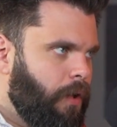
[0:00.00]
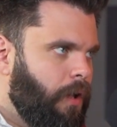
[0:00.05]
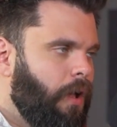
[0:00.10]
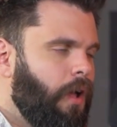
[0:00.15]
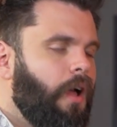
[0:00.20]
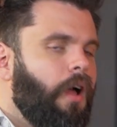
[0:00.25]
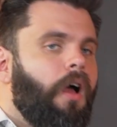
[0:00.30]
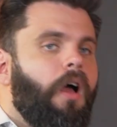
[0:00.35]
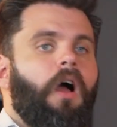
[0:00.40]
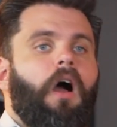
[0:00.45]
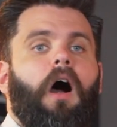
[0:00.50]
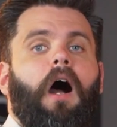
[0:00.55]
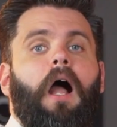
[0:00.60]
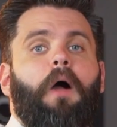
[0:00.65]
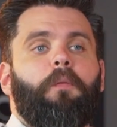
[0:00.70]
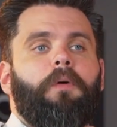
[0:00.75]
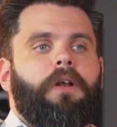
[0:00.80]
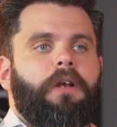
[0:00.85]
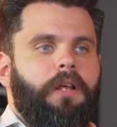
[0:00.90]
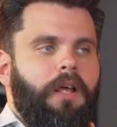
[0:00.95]
Yeah.
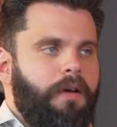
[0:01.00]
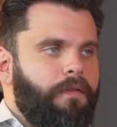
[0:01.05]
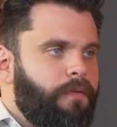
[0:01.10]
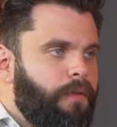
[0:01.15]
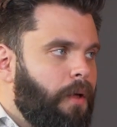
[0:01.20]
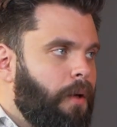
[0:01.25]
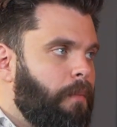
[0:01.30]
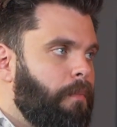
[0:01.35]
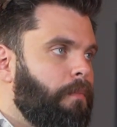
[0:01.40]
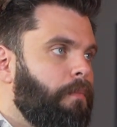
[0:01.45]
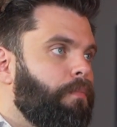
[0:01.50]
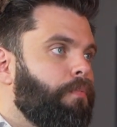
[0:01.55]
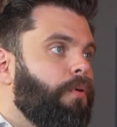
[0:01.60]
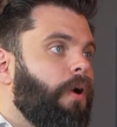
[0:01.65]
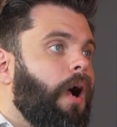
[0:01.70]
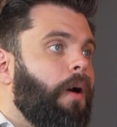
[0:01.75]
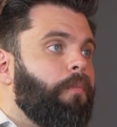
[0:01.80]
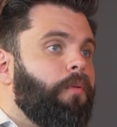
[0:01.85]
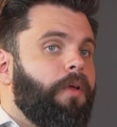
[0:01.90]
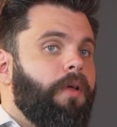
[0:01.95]
I would give them
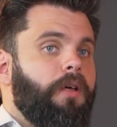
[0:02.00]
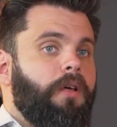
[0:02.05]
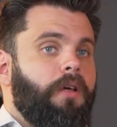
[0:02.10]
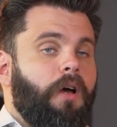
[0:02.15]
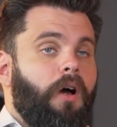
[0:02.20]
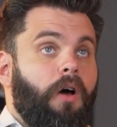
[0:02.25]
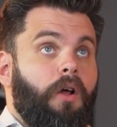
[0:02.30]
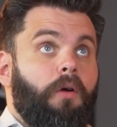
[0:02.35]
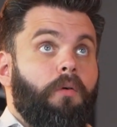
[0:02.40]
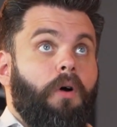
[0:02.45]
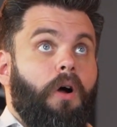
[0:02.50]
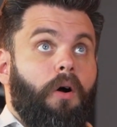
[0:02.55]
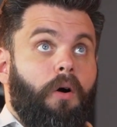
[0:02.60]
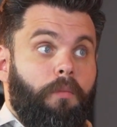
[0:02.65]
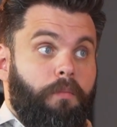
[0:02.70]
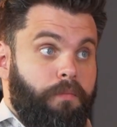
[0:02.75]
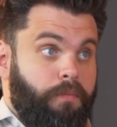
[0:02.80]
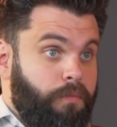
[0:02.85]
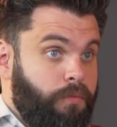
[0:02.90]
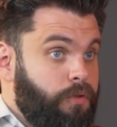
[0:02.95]
probably a
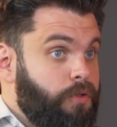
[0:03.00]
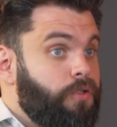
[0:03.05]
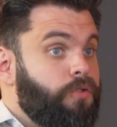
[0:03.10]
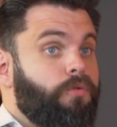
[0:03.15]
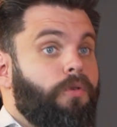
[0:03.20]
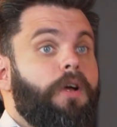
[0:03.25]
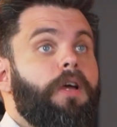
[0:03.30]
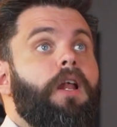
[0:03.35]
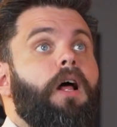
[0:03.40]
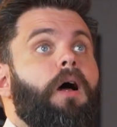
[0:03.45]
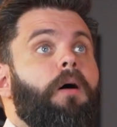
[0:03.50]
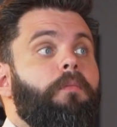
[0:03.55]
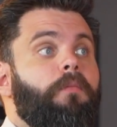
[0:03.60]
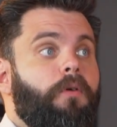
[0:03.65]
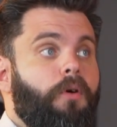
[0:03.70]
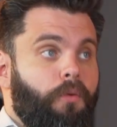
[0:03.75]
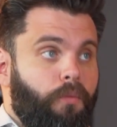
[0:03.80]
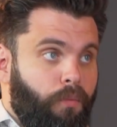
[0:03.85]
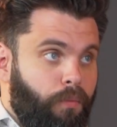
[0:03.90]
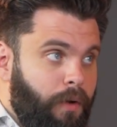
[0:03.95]
straight up
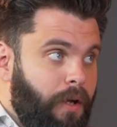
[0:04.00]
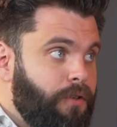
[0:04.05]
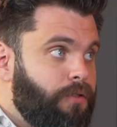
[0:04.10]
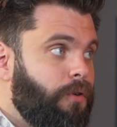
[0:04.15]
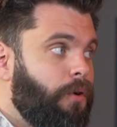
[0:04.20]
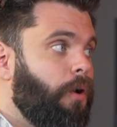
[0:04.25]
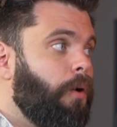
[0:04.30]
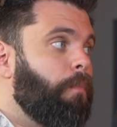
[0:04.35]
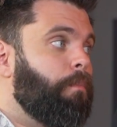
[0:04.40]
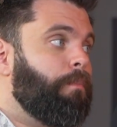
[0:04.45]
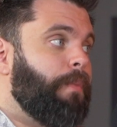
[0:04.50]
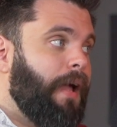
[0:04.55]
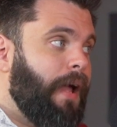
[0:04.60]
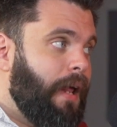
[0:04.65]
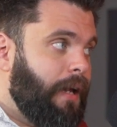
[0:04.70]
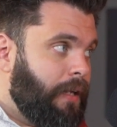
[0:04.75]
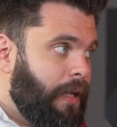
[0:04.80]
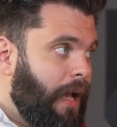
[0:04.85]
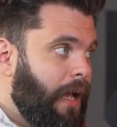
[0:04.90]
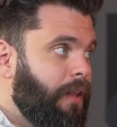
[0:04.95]
original
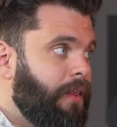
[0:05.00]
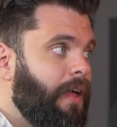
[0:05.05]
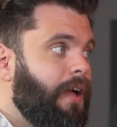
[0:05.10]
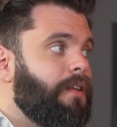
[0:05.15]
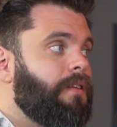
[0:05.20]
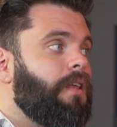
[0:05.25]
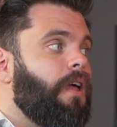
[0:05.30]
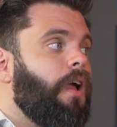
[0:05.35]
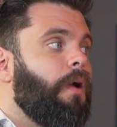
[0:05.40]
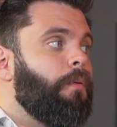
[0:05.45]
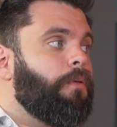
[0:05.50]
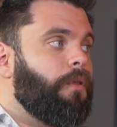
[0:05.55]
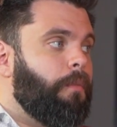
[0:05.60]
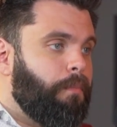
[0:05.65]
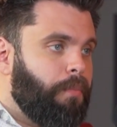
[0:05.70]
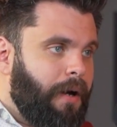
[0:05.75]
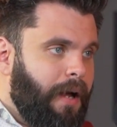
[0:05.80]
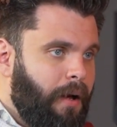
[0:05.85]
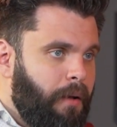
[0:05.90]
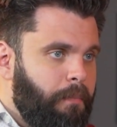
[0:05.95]
Pan Caliente with the
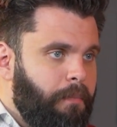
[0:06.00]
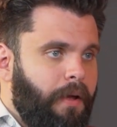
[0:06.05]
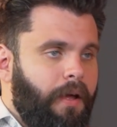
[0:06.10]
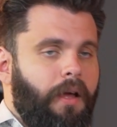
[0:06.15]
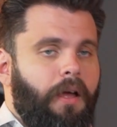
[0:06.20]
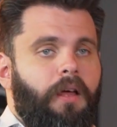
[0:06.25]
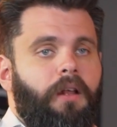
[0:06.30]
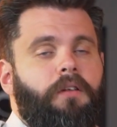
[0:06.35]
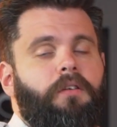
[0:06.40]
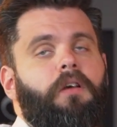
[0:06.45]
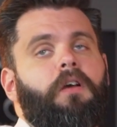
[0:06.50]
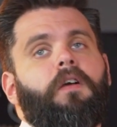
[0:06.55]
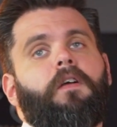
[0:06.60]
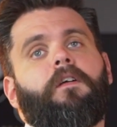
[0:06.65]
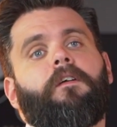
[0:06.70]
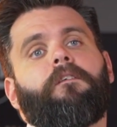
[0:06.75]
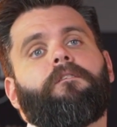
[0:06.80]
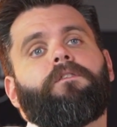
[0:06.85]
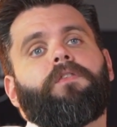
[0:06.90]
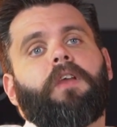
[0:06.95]
brown band,
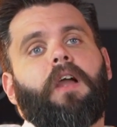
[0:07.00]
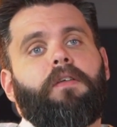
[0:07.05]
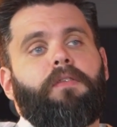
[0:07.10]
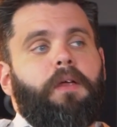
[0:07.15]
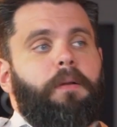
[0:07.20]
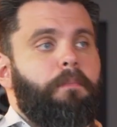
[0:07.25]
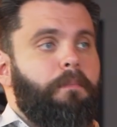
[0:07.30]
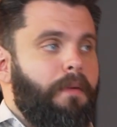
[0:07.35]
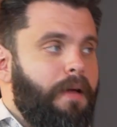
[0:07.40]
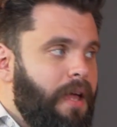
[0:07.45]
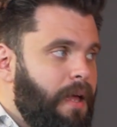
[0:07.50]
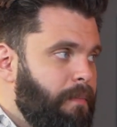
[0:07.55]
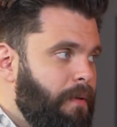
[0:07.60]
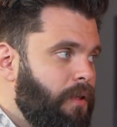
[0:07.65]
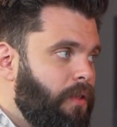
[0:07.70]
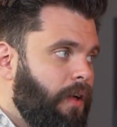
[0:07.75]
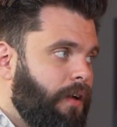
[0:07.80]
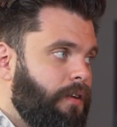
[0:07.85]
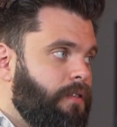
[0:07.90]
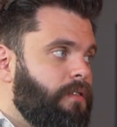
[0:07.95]
and then
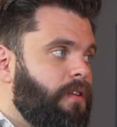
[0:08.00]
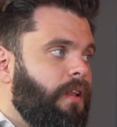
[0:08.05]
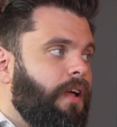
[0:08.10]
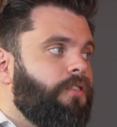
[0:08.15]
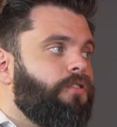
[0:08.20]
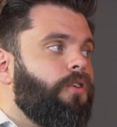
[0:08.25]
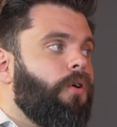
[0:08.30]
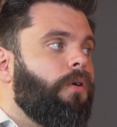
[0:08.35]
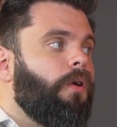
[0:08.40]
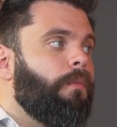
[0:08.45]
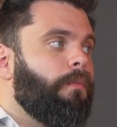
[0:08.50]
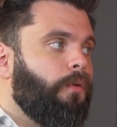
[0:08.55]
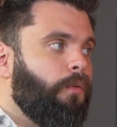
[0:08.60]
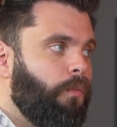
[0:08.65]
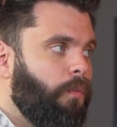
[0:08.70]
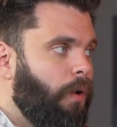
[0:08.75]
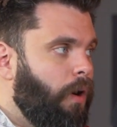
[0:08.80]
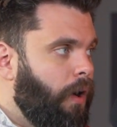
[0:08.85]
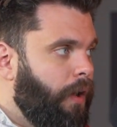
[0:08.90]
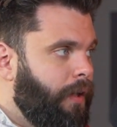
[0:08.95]
maybe like a Selección
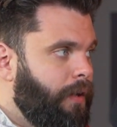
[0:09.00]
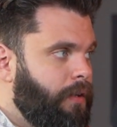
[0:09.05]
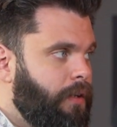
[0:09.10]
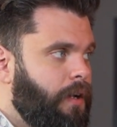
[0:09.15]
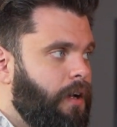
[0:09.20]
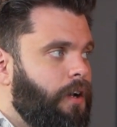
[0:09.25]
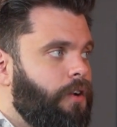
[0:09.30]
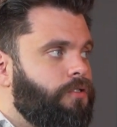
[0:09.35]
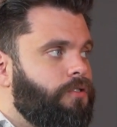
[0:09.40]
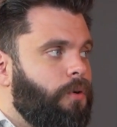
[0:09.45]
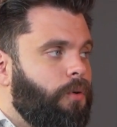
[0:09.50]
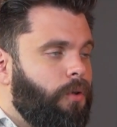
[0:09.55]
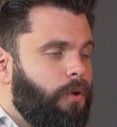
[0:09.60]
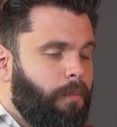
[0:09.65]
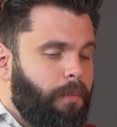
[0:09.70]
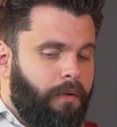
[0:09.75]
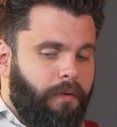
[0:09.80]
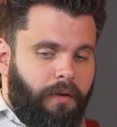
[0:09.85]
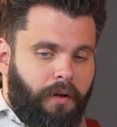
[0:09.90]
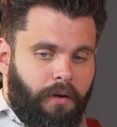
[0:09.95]
#1 to kind of show a
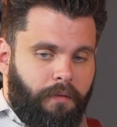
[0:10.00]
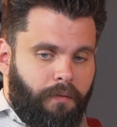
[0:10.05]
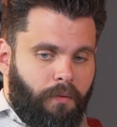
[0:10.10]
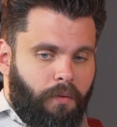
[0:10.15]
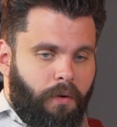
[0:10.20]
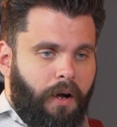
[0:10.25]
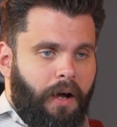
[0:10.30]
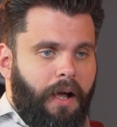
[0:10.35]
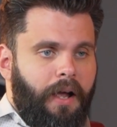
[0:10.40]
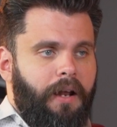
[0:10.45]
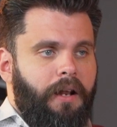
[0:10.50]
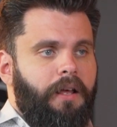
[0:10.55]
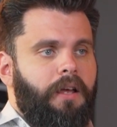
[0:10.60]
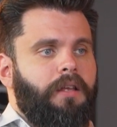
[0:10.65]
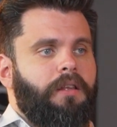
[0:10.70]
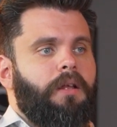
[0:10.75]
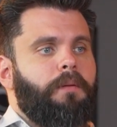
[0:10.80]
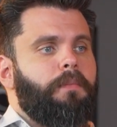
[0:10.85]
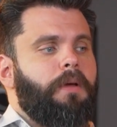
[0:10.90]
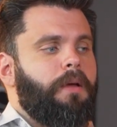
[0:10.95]
little bit of their variety,
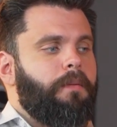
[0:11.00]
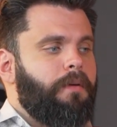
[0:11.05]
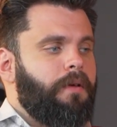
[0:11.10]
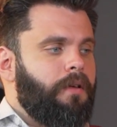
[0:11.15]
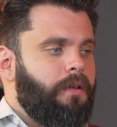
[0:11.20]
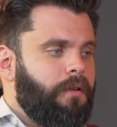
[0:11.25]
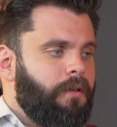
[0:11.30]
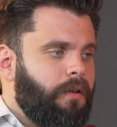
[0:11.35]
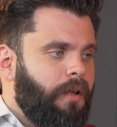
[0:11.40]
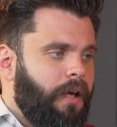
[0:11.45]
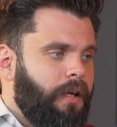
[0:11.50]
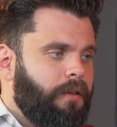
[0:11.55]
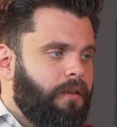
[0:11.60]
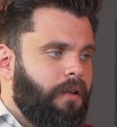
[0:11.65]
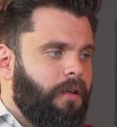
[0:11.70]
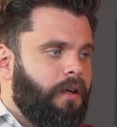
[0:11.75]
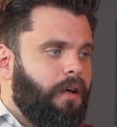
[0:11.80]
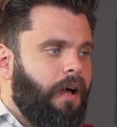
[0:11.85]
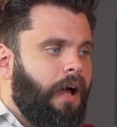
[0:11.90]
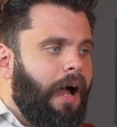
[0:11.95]
and then maybe like
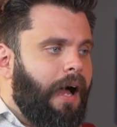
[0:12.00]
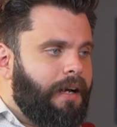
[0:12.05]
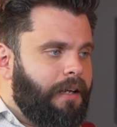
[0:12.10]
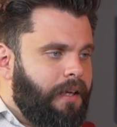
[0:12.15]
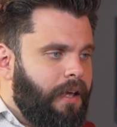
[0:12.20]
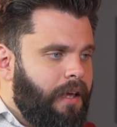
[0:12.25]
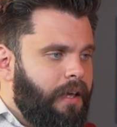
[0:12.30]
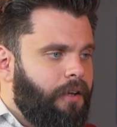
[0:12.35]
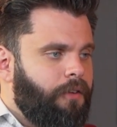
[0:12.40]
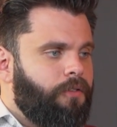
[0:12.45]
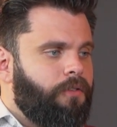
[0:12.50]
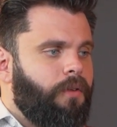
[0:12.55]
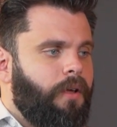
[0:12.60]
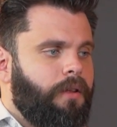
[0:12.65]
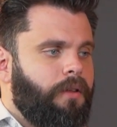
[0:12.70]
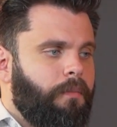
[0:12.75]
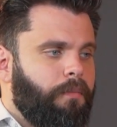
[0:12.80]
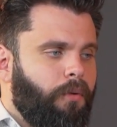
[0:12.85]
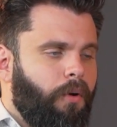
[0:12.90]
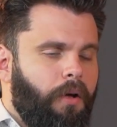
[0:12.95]
the hot cakes,
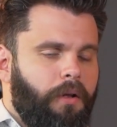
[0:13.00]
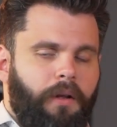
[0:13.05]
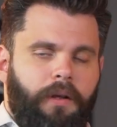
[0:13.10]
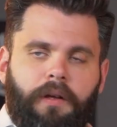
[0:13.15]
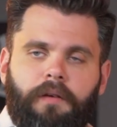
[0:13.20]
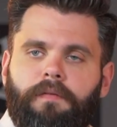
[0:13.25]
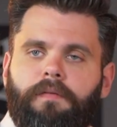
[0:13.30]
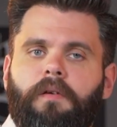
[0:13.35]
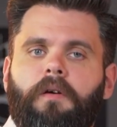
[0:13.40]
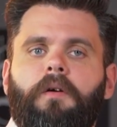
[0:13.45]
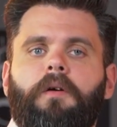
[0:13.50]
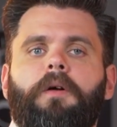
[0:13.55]
like the broadleaf.